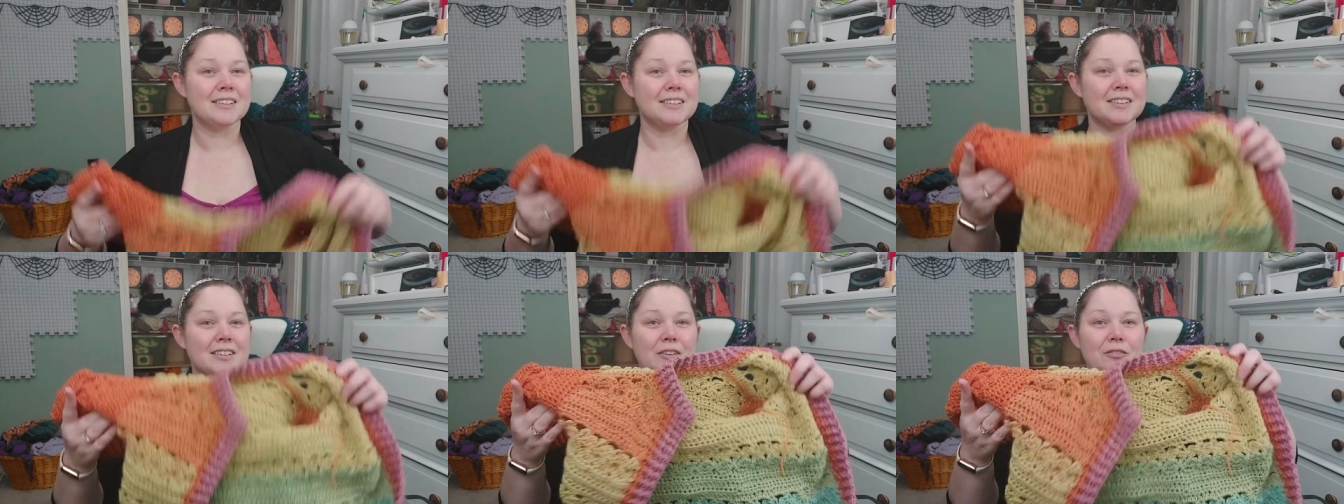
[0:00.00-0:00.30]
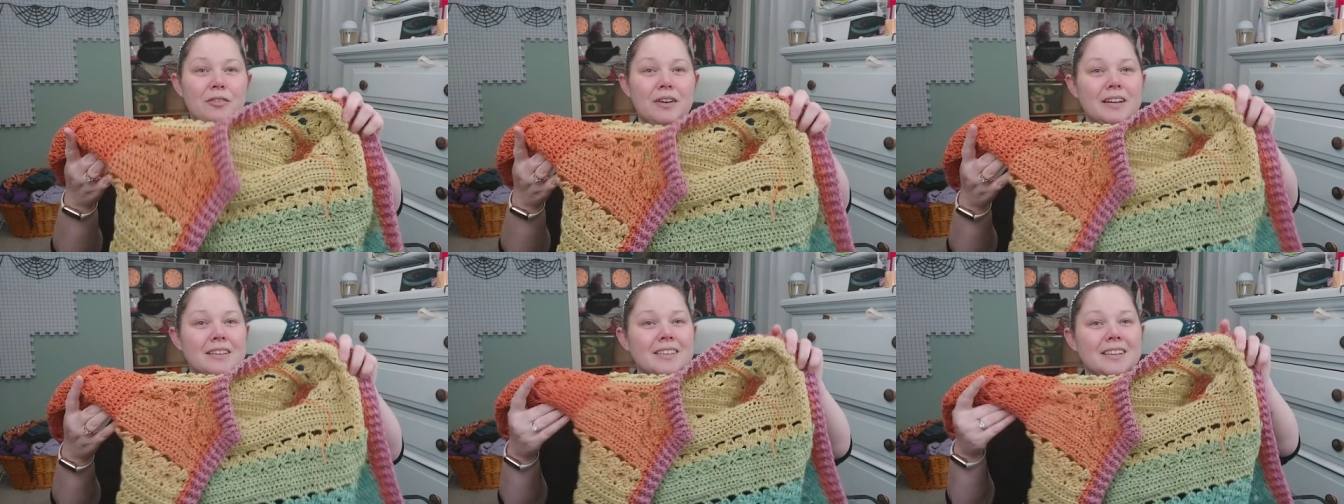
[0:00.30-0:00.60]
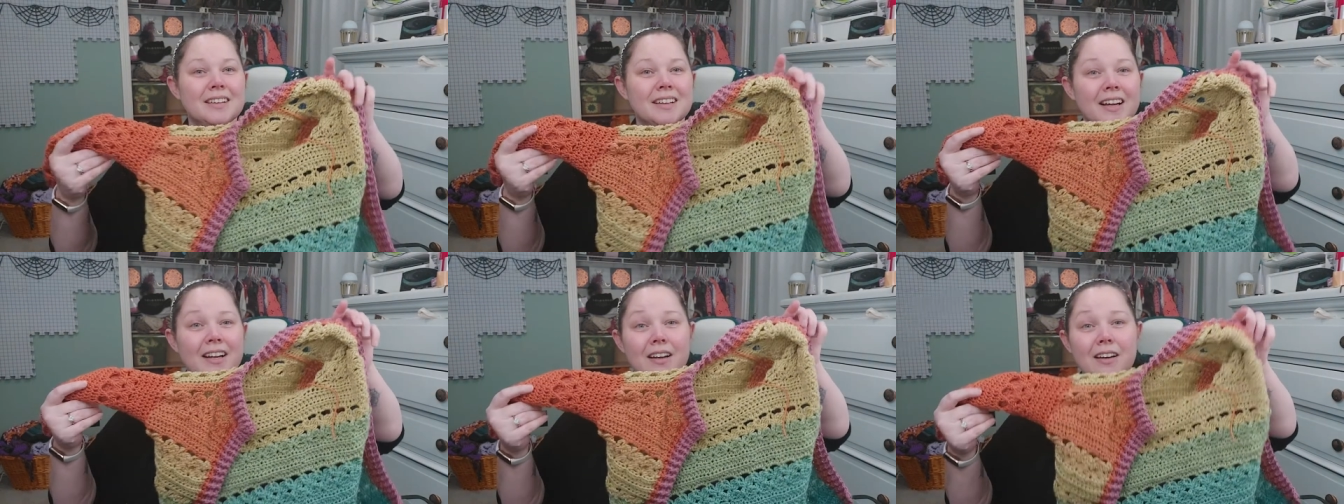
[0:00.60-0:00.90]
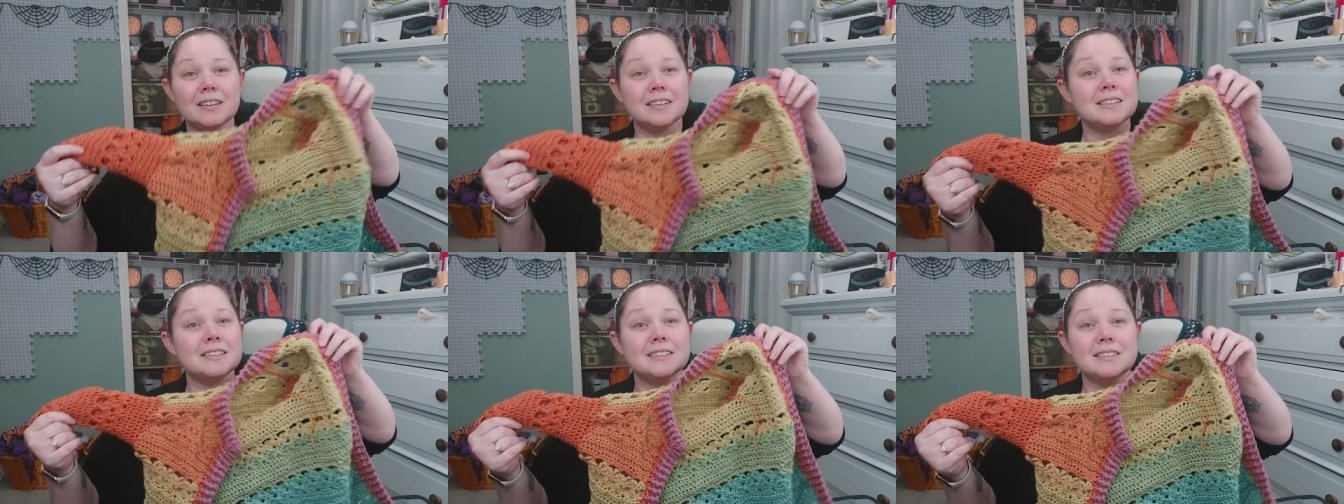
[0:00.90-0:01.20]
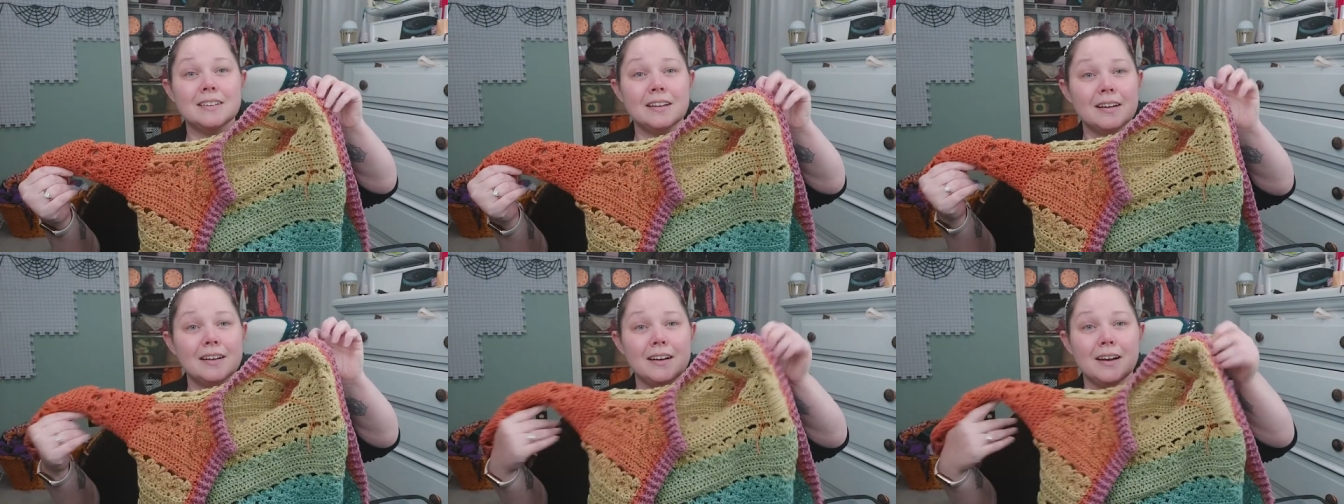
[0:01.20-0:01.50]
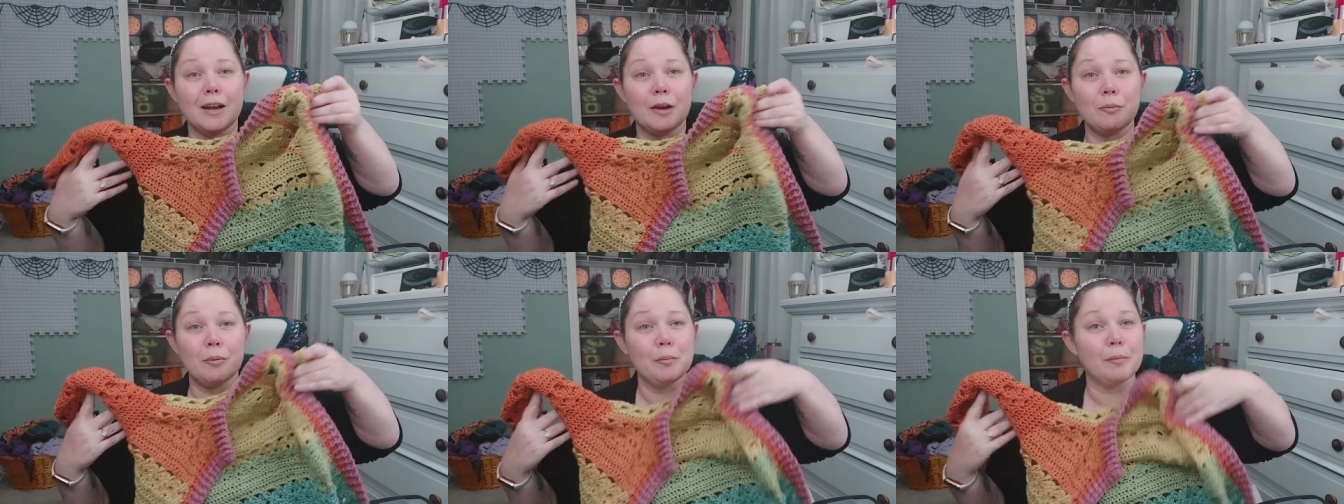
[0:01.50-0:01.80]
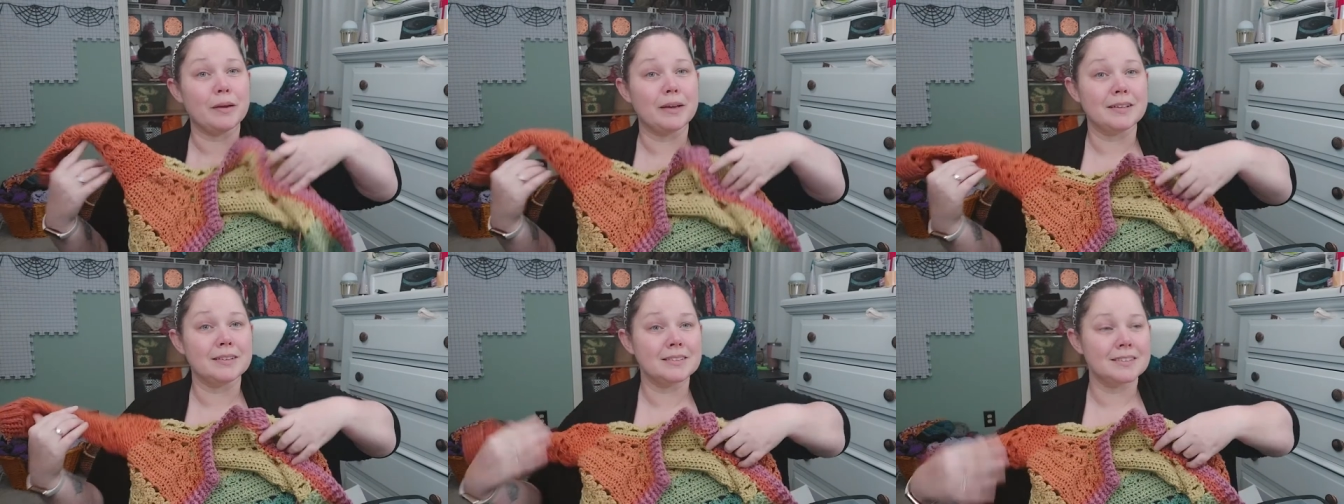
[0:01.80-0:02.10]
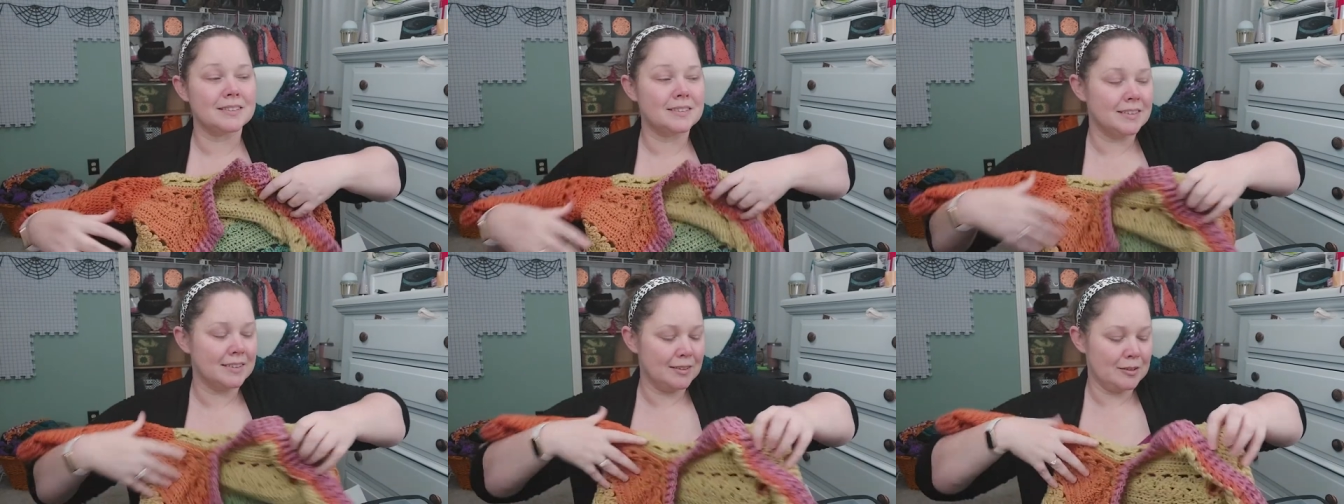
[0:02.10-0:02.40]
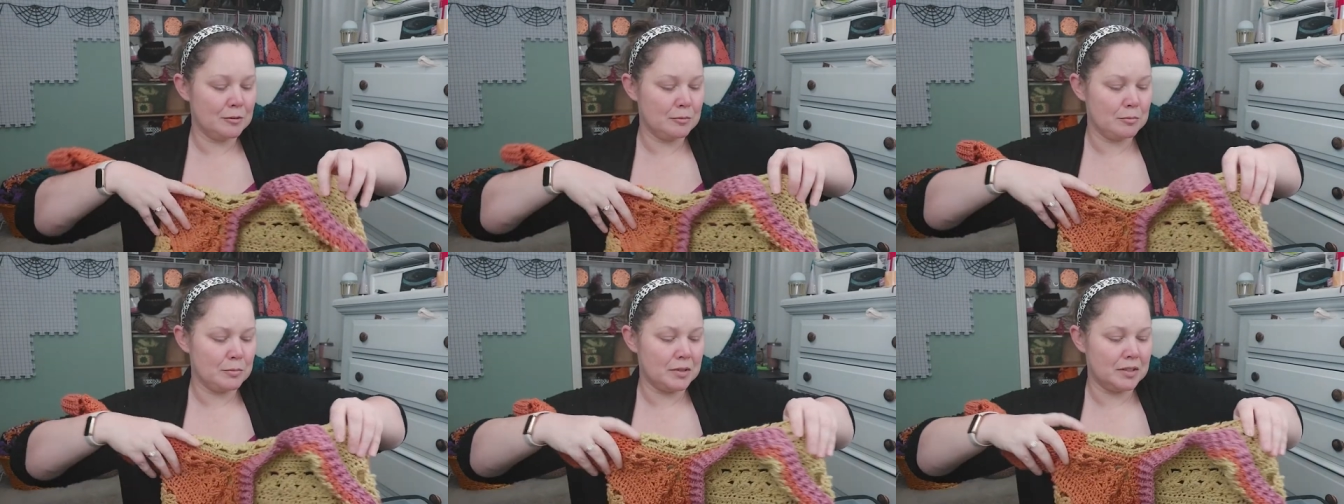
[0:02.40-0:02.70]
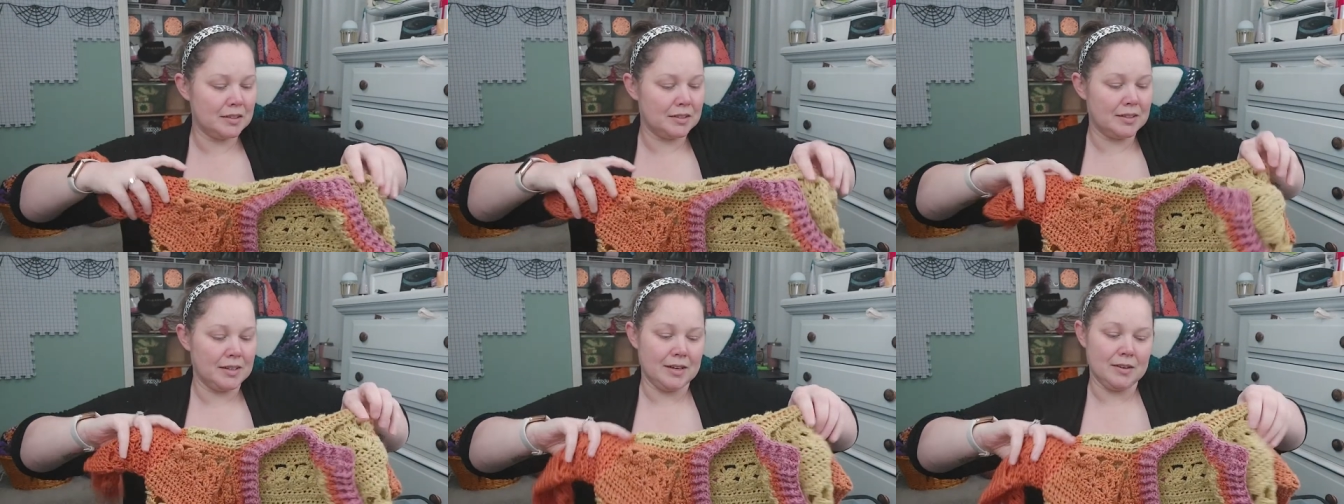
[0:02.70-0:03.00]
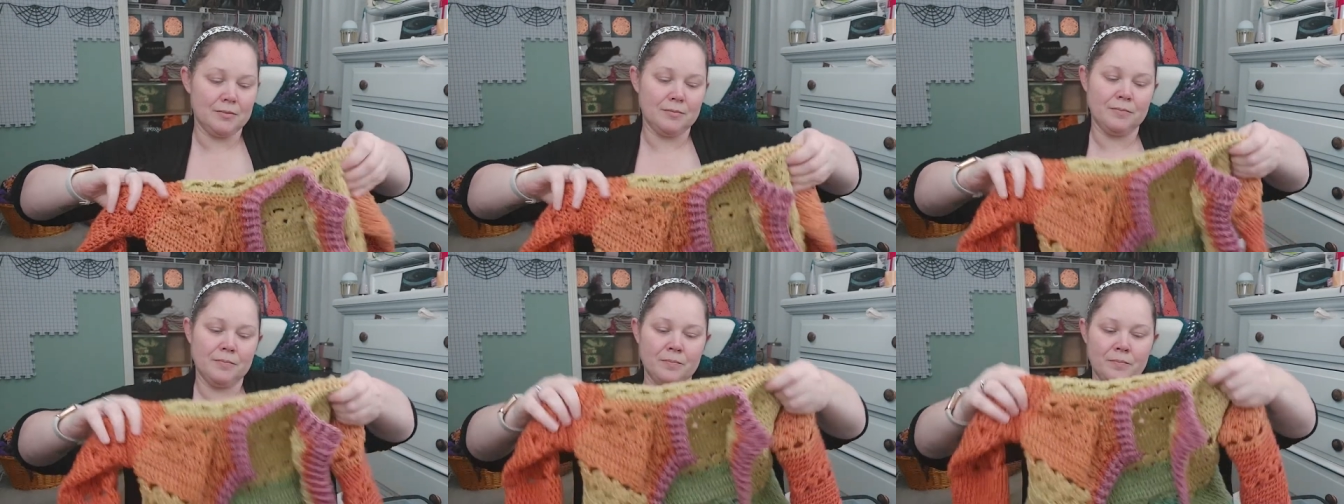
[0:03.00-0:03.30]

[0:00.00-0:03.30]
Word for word: the fact that I got this done, I'm amazed. But yeah.